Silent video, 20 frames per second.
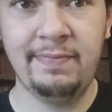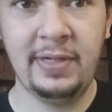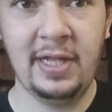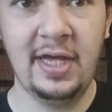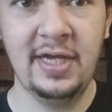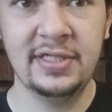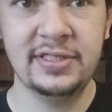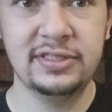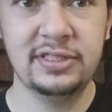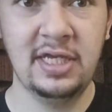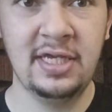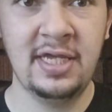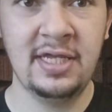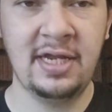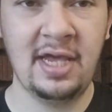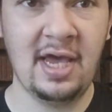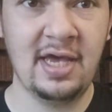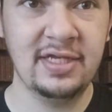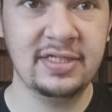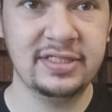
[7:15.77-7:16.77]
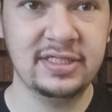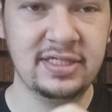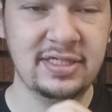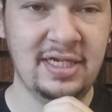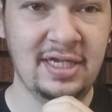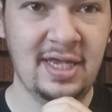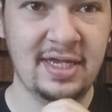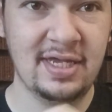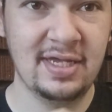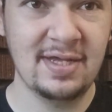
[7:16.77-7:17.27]
Plus, it has
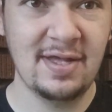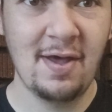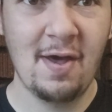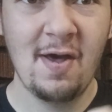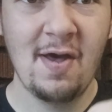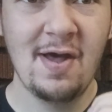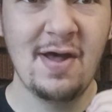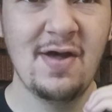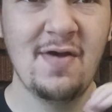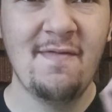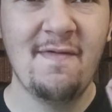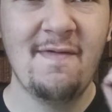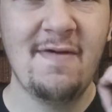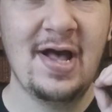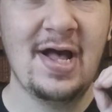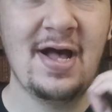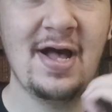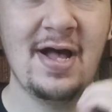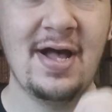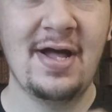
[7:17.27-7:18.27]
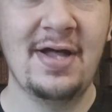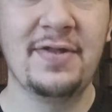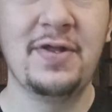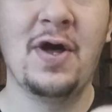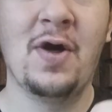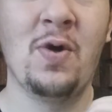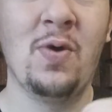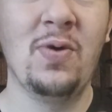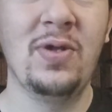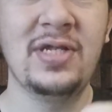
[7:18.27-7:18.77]
like
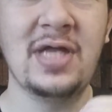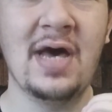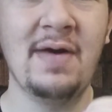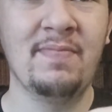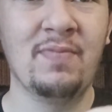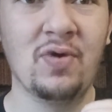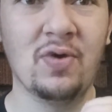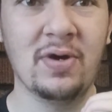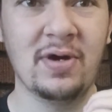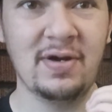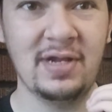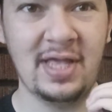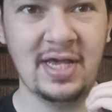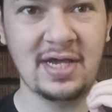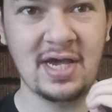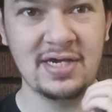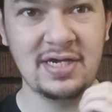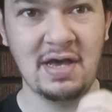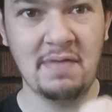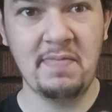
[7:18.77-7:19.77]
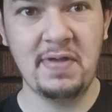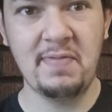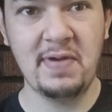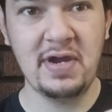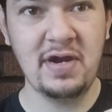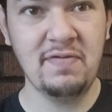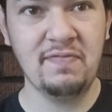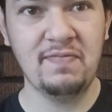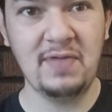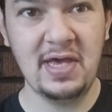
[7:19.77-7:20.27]
a whole lot more like a gummy
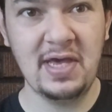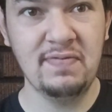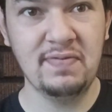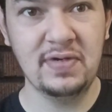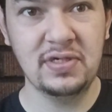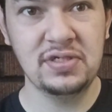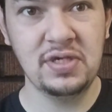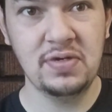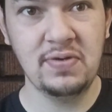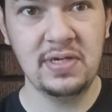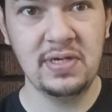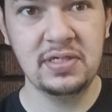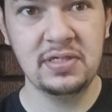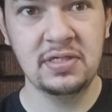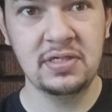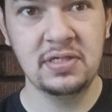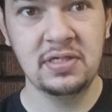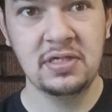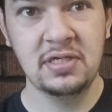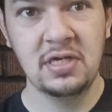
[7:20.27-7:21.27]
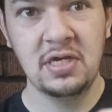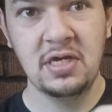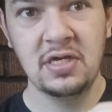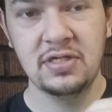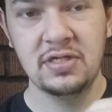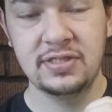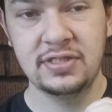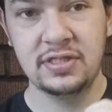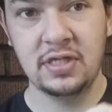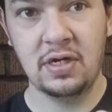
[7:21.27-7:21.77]
bear flavor to it.
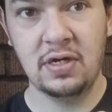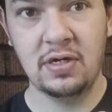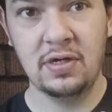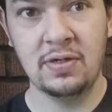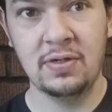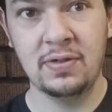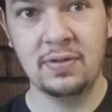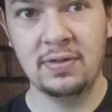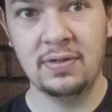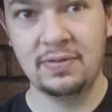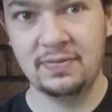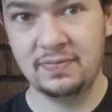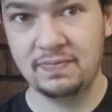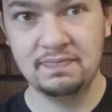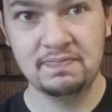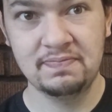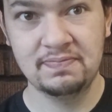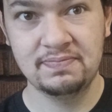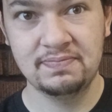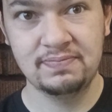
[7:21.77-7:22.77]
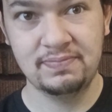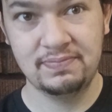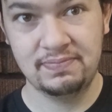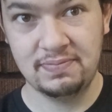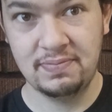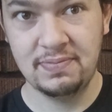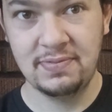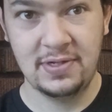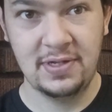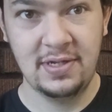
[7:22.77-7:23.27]
So
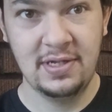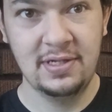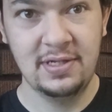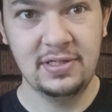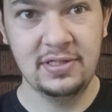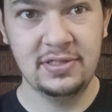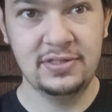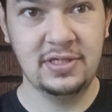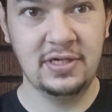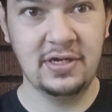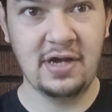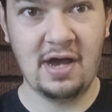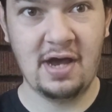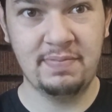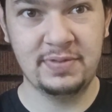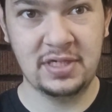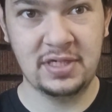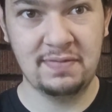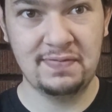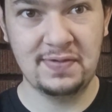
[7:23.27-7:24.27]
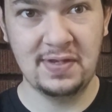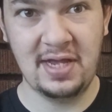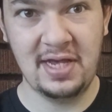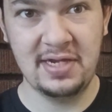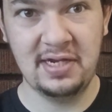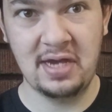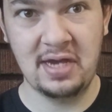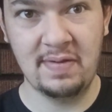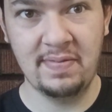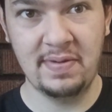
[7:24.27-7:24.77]
this is a good option if you
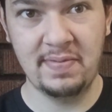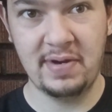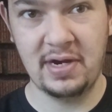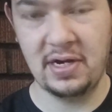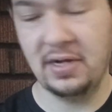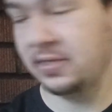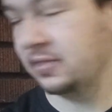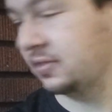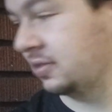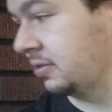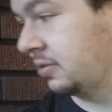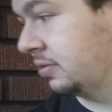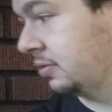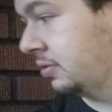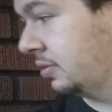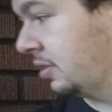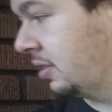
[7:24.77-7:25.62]
like gummy bears.